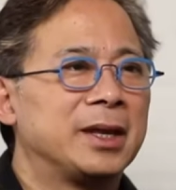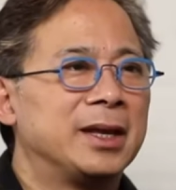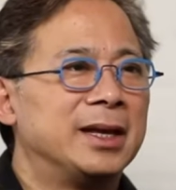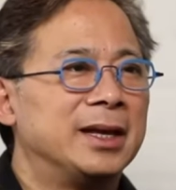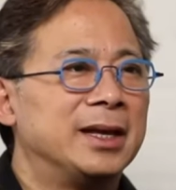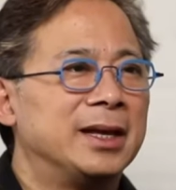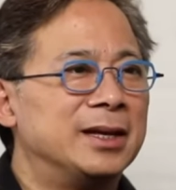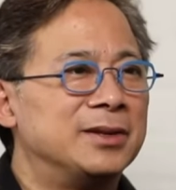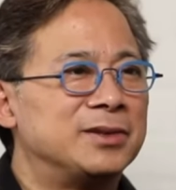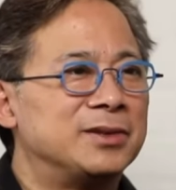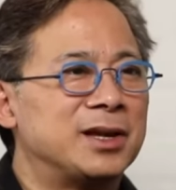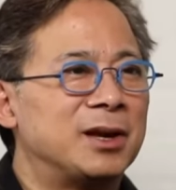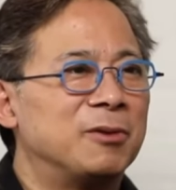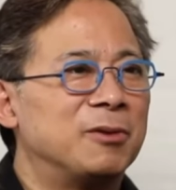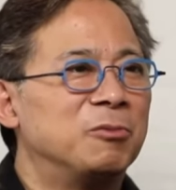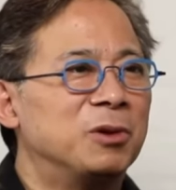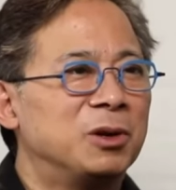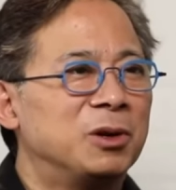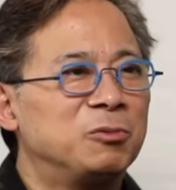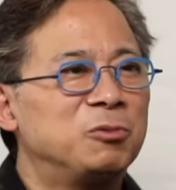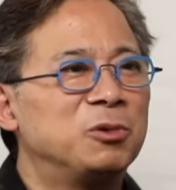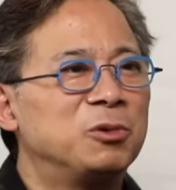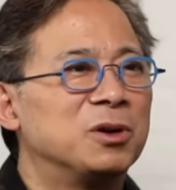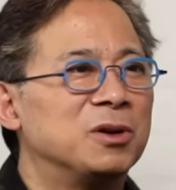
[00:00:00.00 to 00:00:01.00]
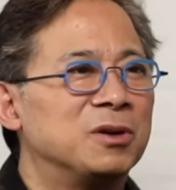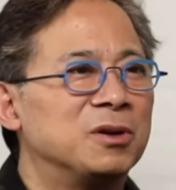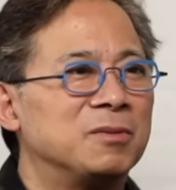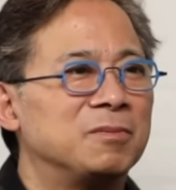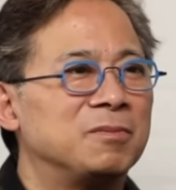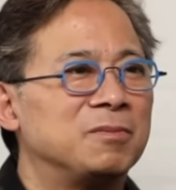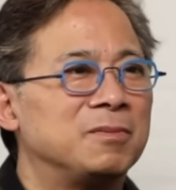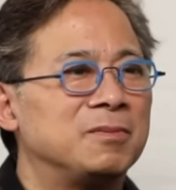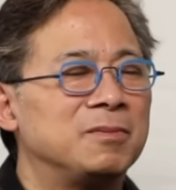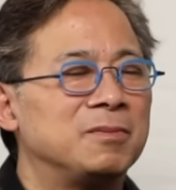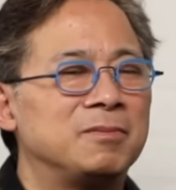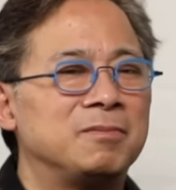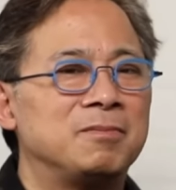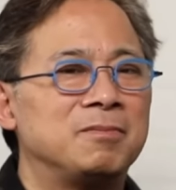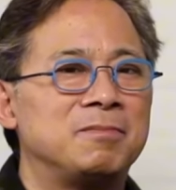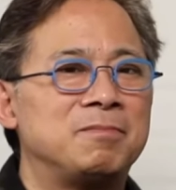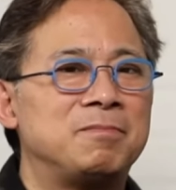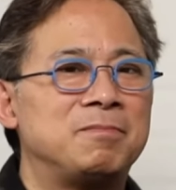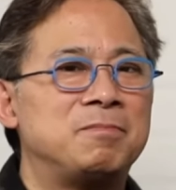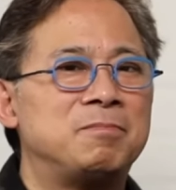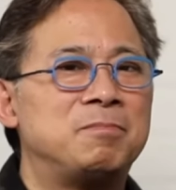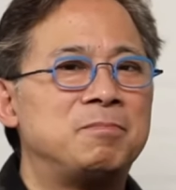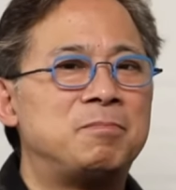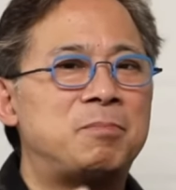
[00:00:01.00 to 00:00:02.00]
is that when we're
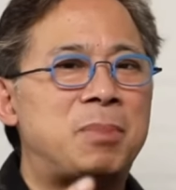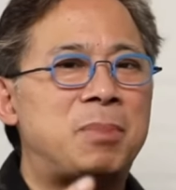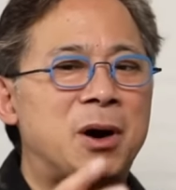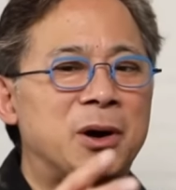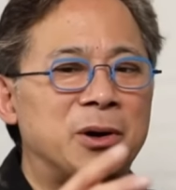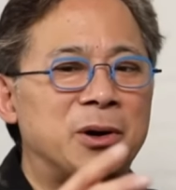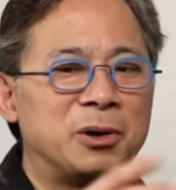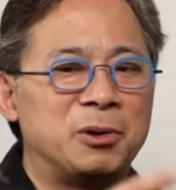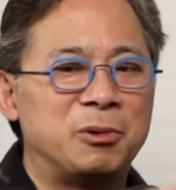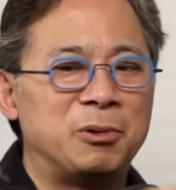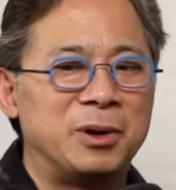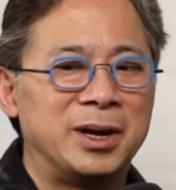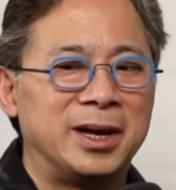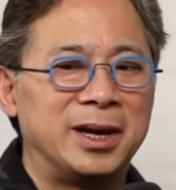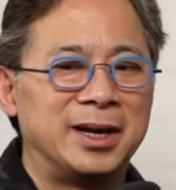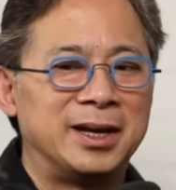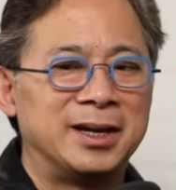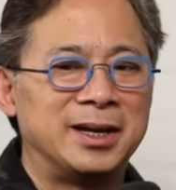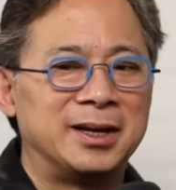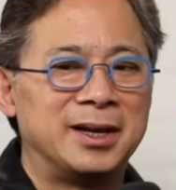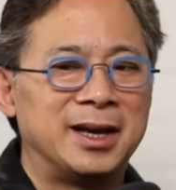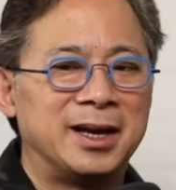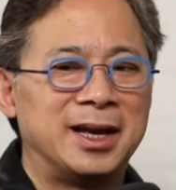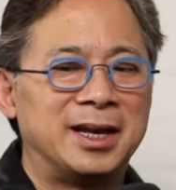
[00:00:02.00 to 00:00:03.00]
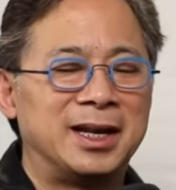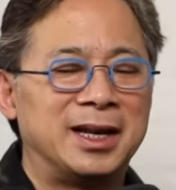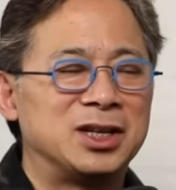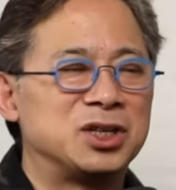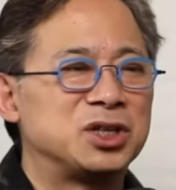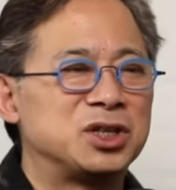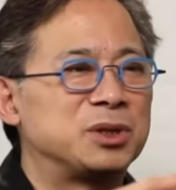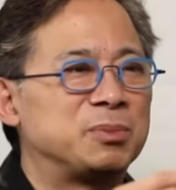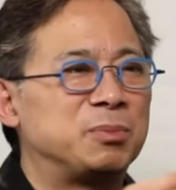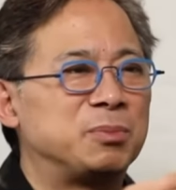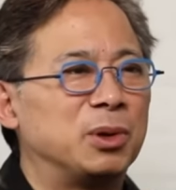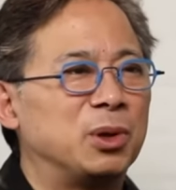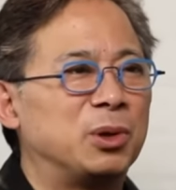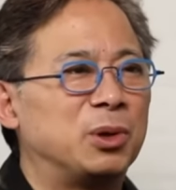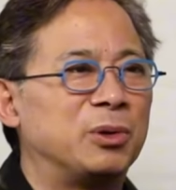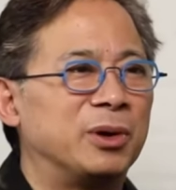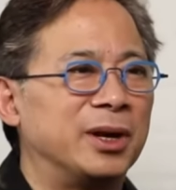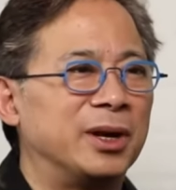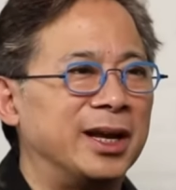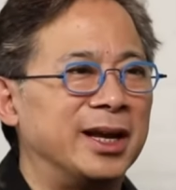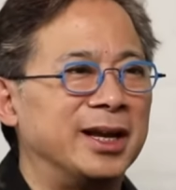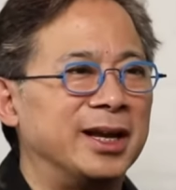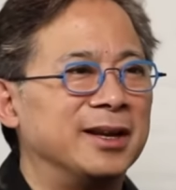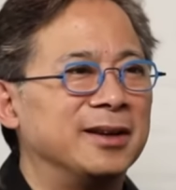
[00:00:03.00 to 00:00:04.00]
borrowing and
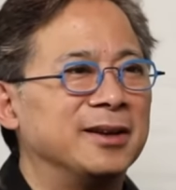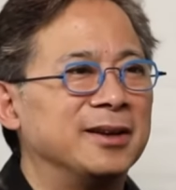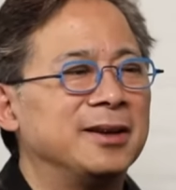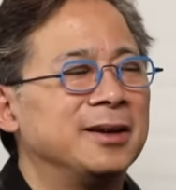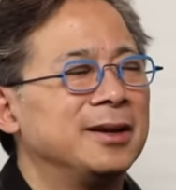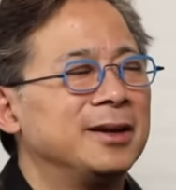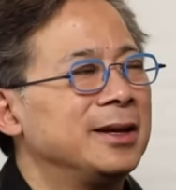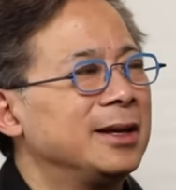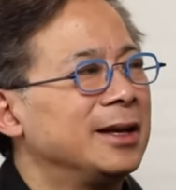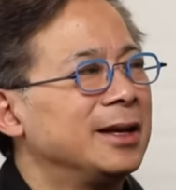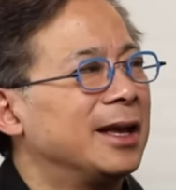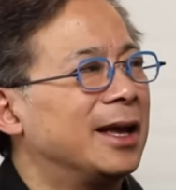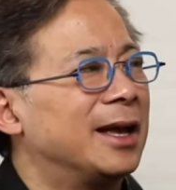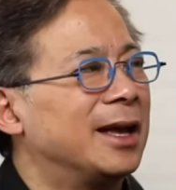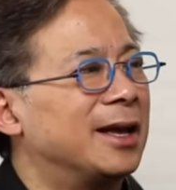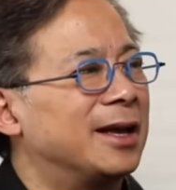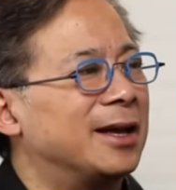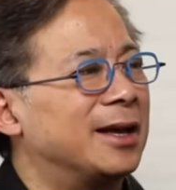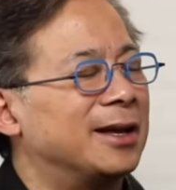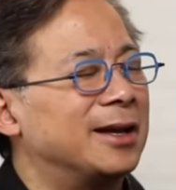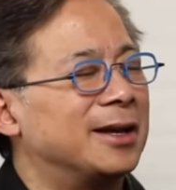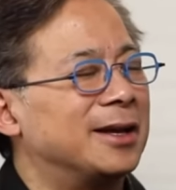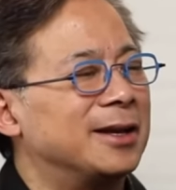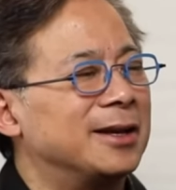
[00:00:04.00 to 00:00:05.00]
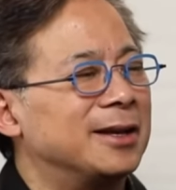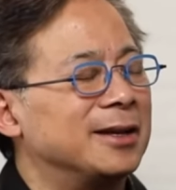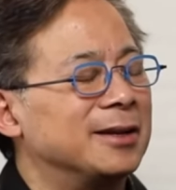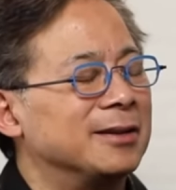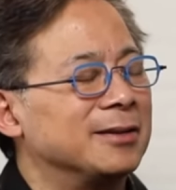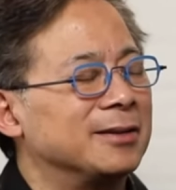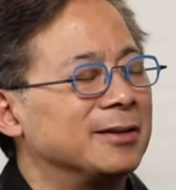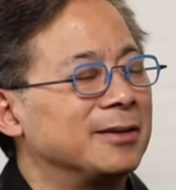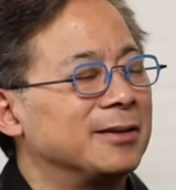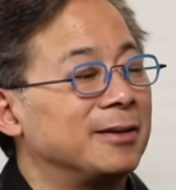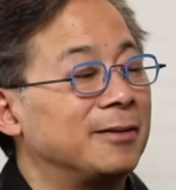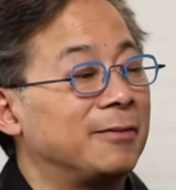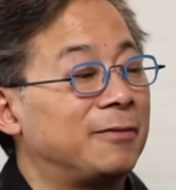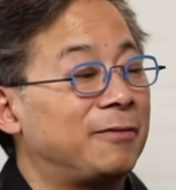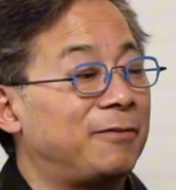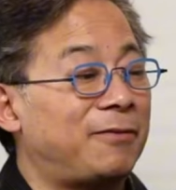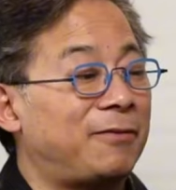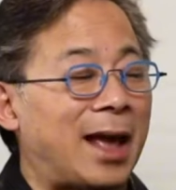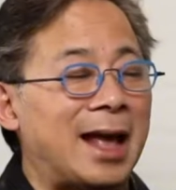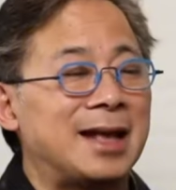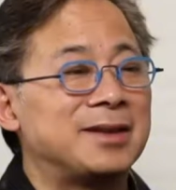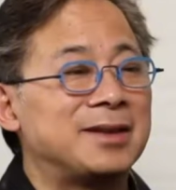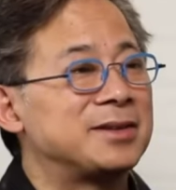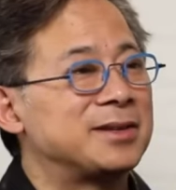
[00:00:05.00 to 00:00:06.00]
exploring
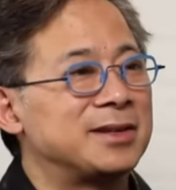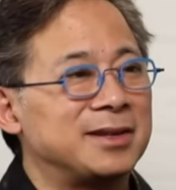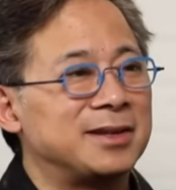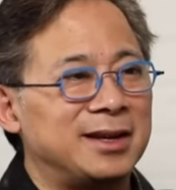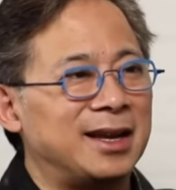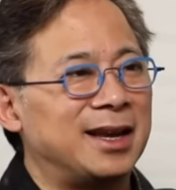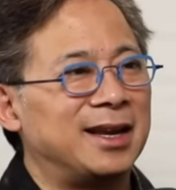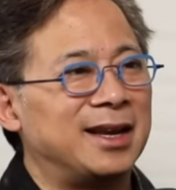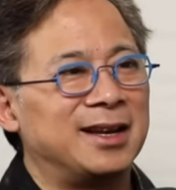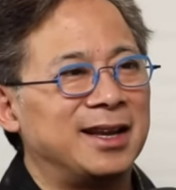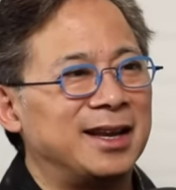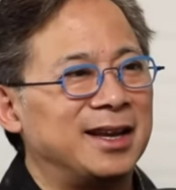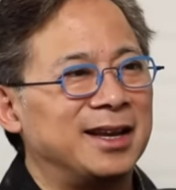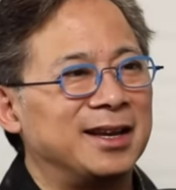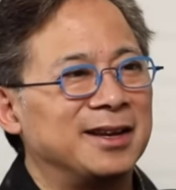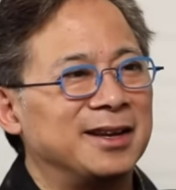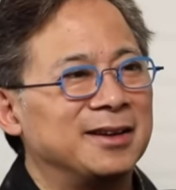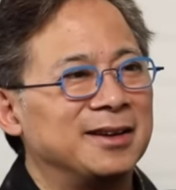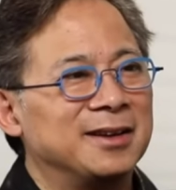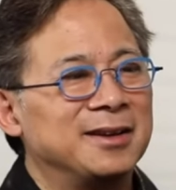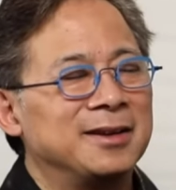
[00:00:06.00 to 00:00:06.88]
fascinating